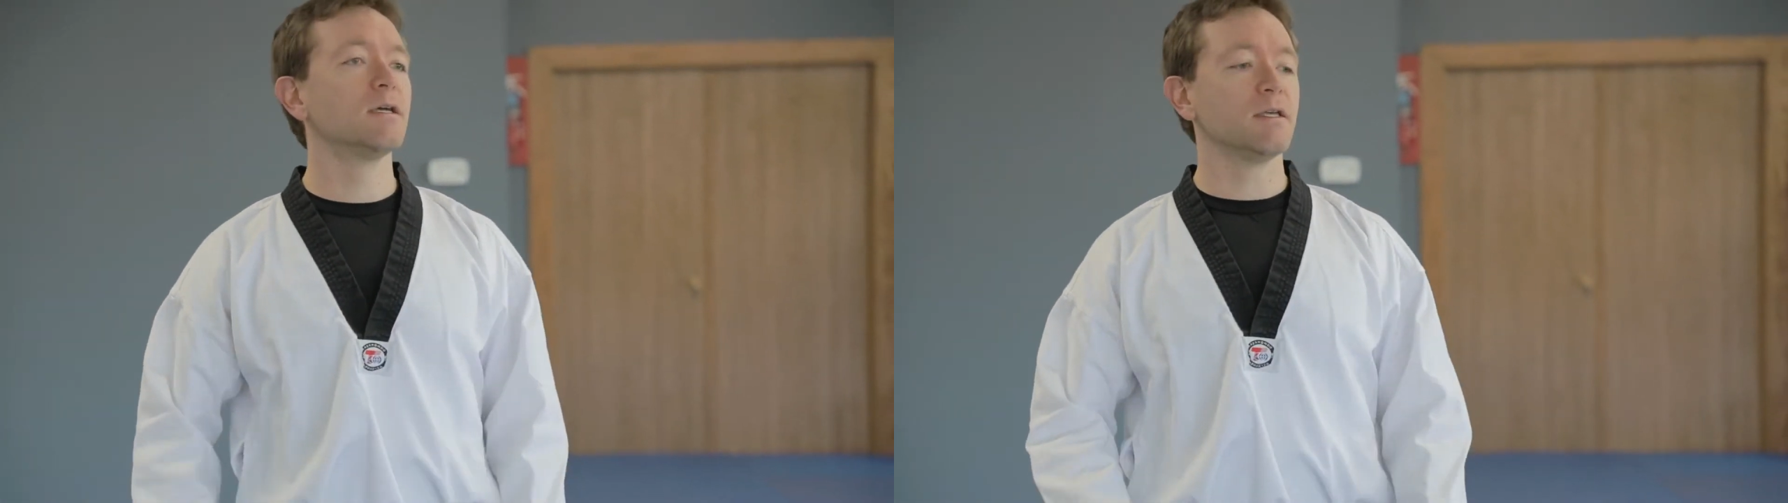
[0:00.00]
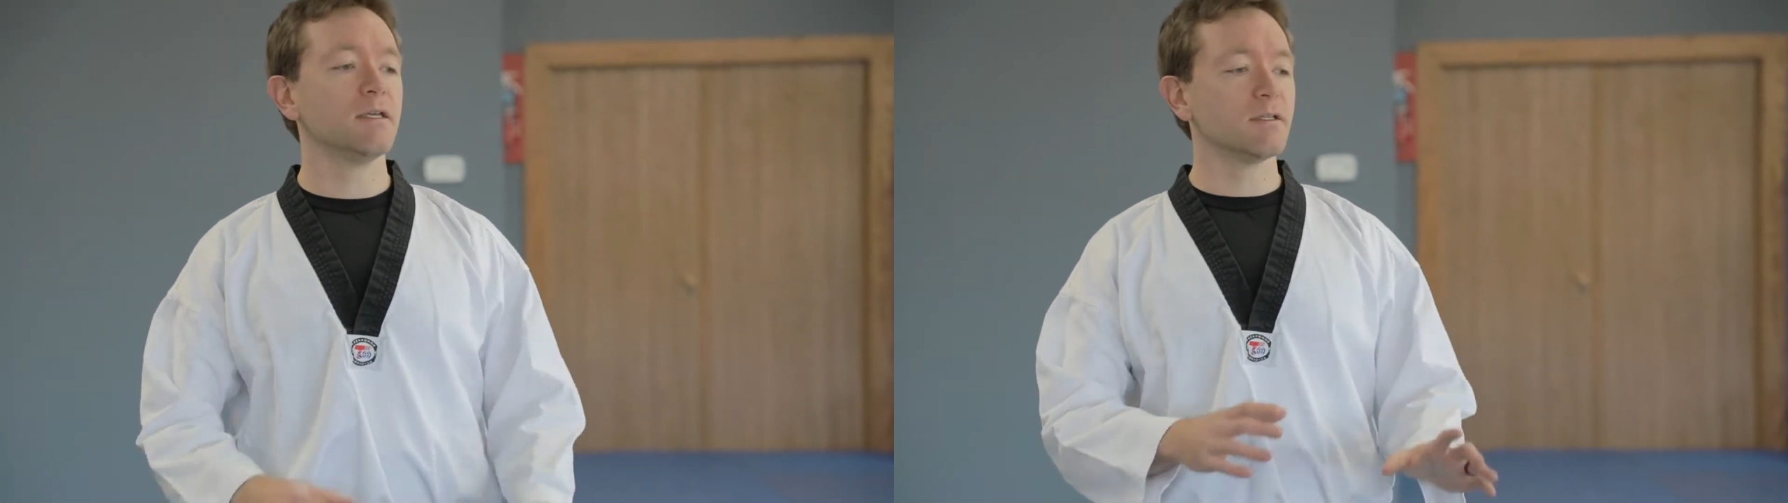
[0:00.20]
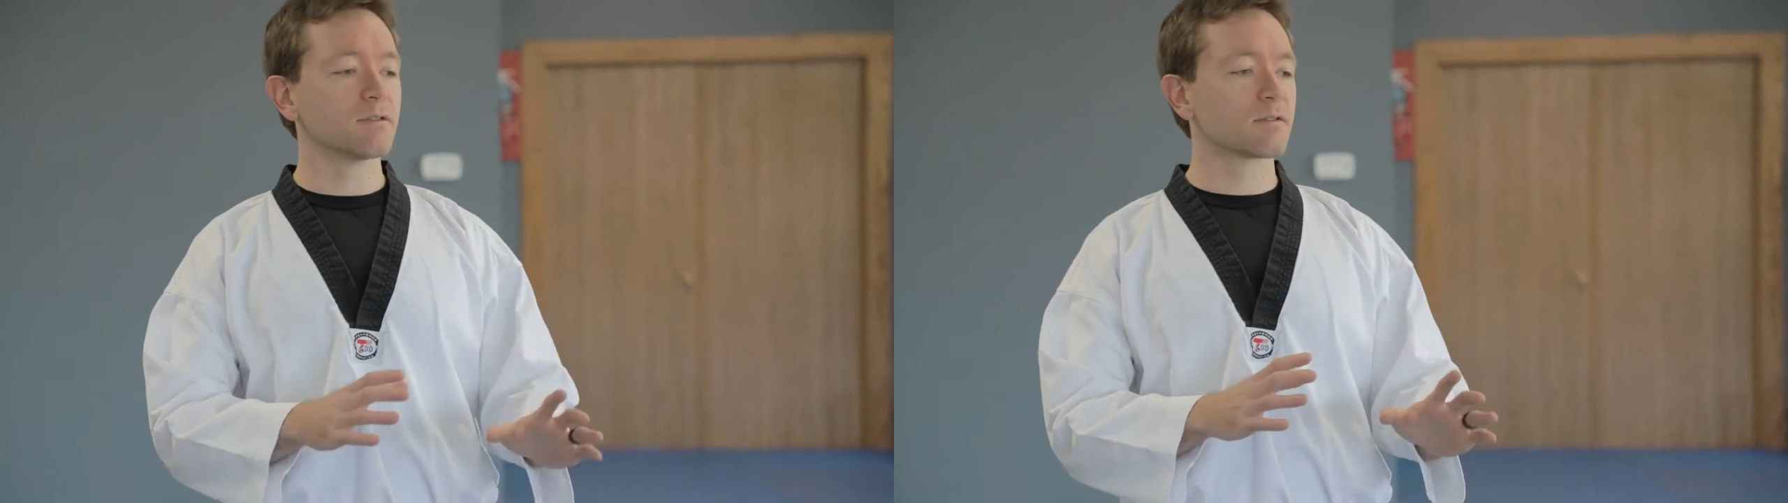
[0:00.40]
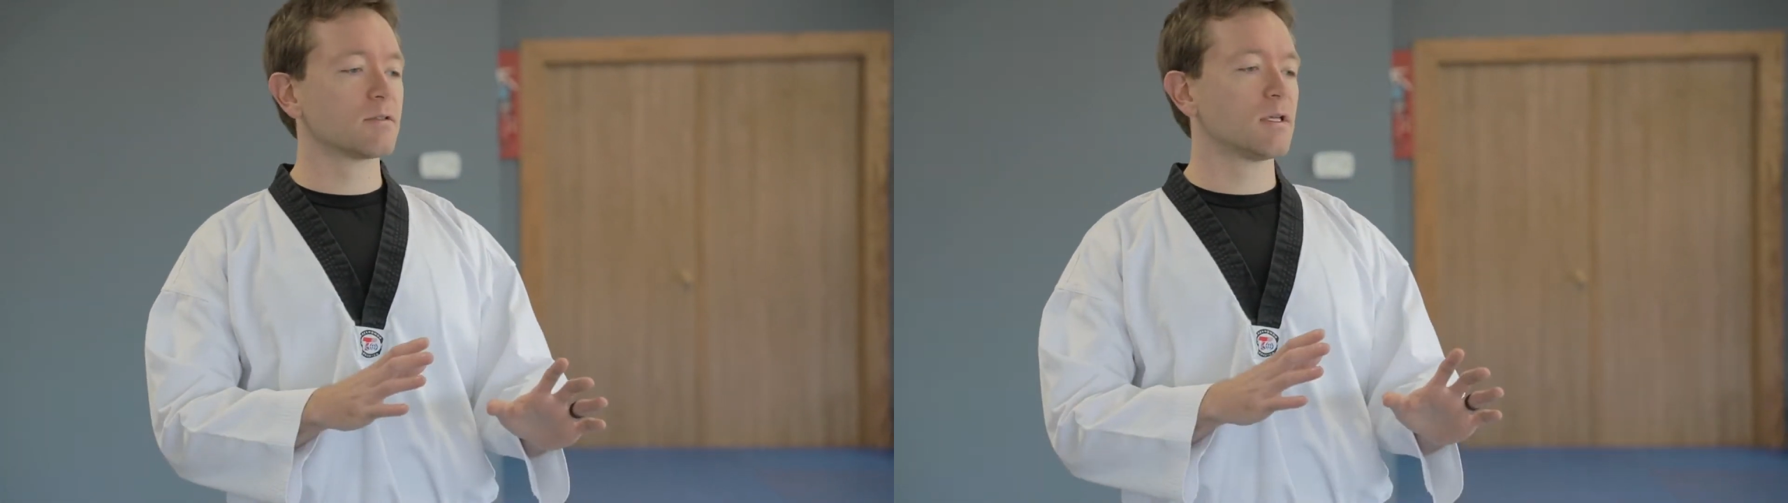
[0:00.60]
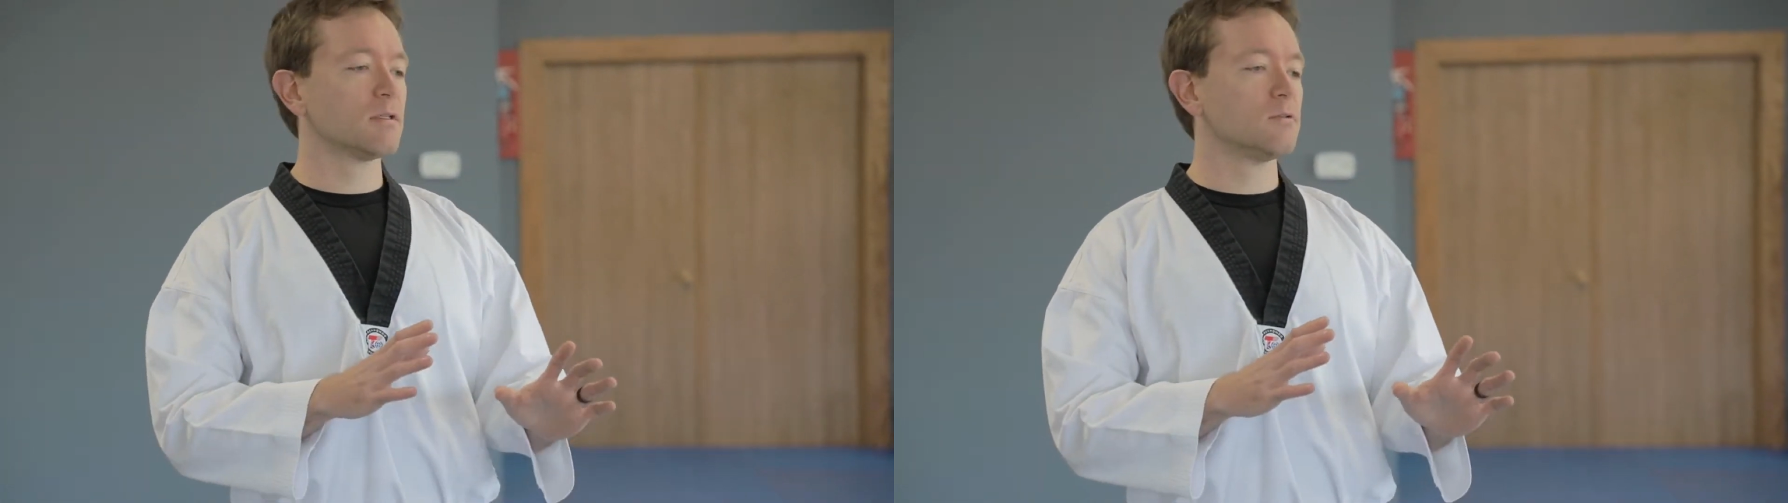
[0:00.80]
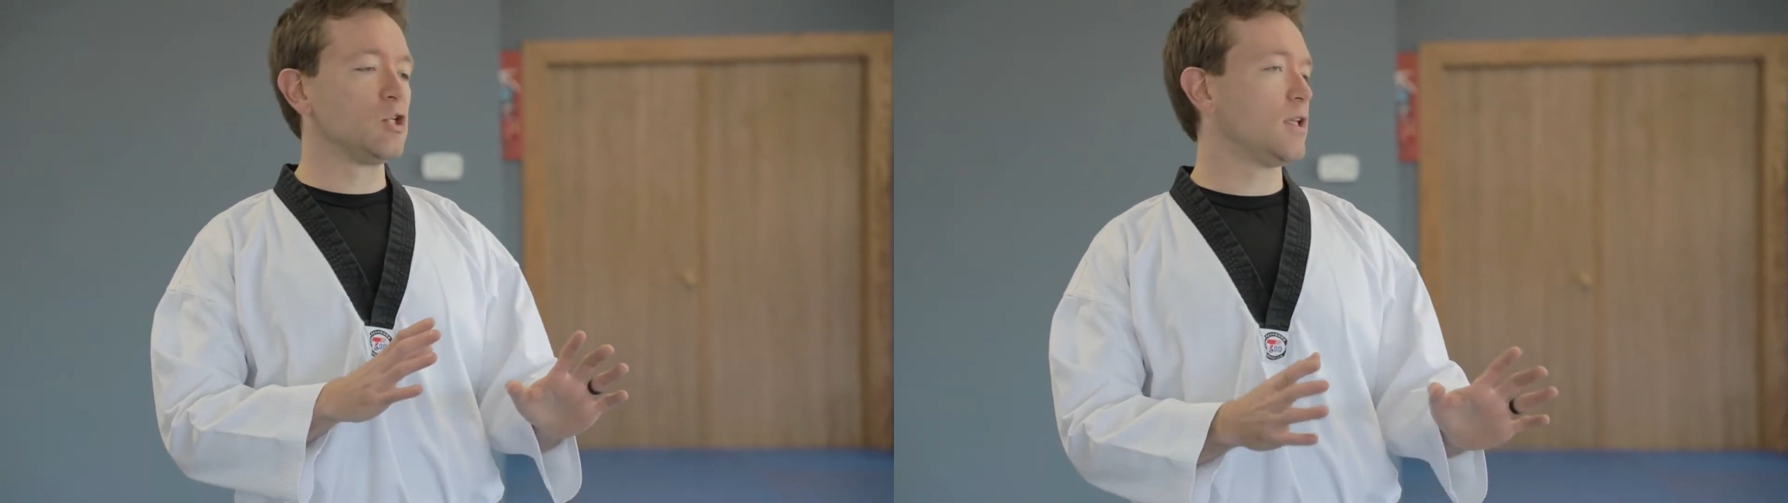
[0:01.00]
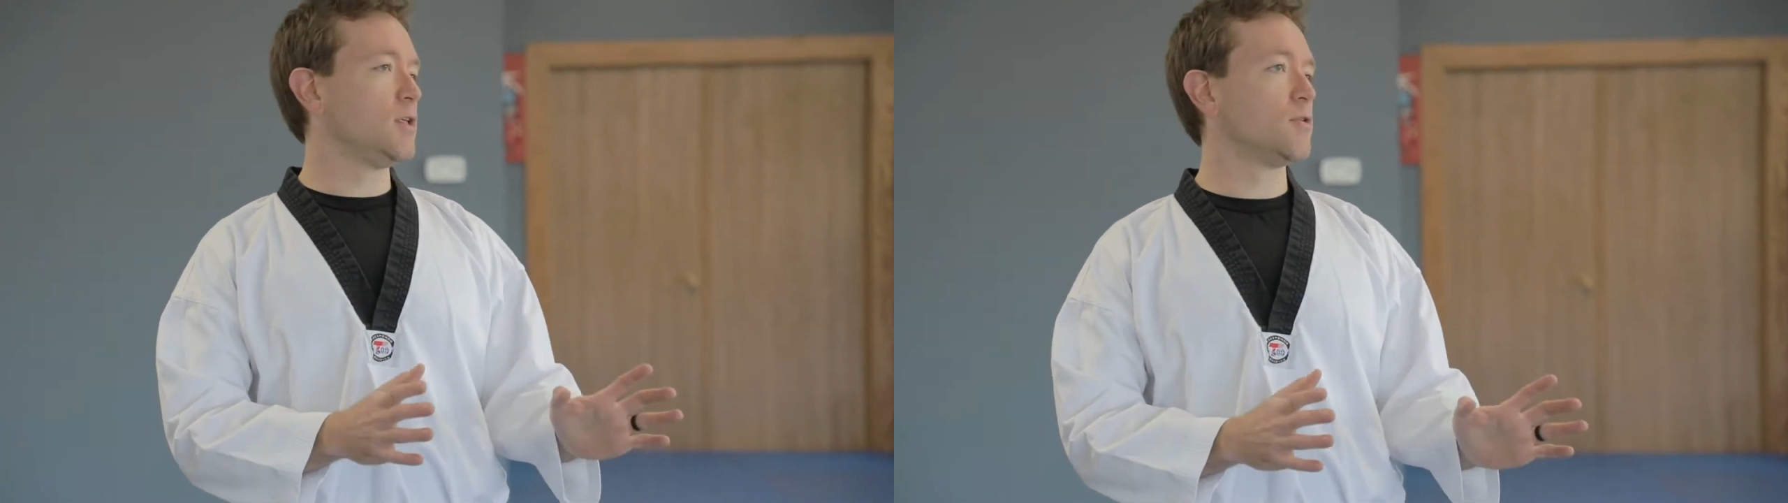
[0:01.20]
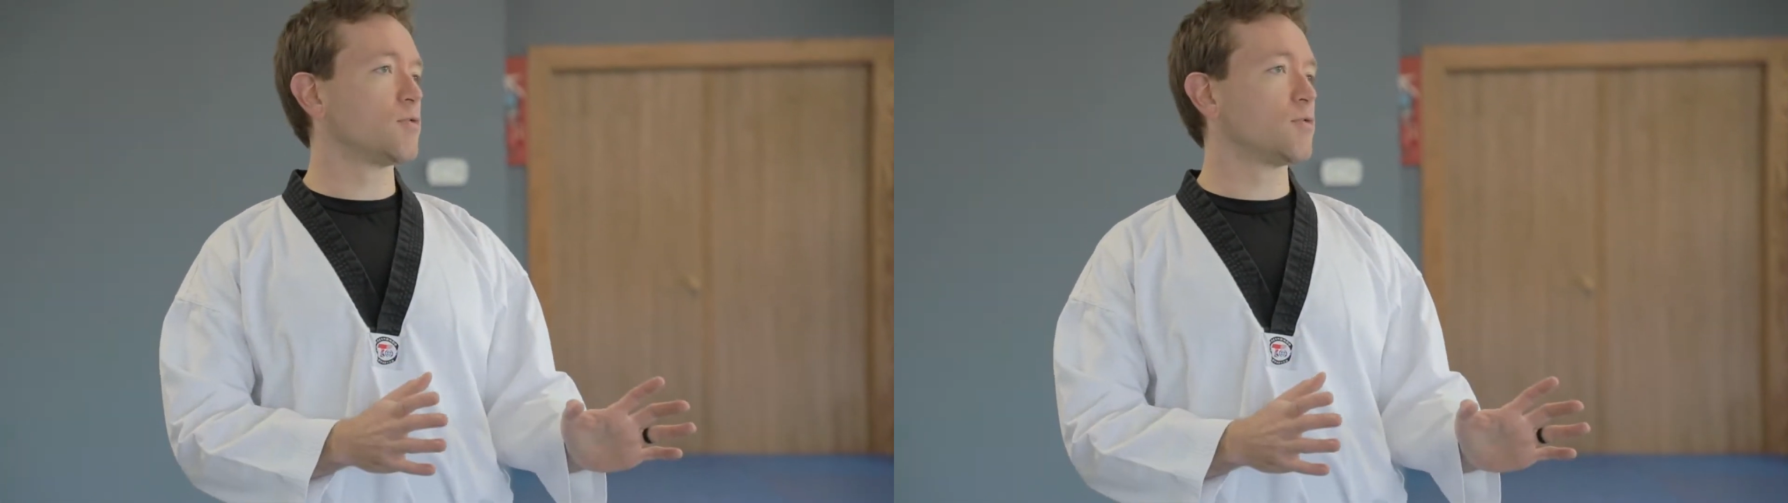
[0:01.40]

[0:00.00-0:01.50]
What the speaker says: is generally you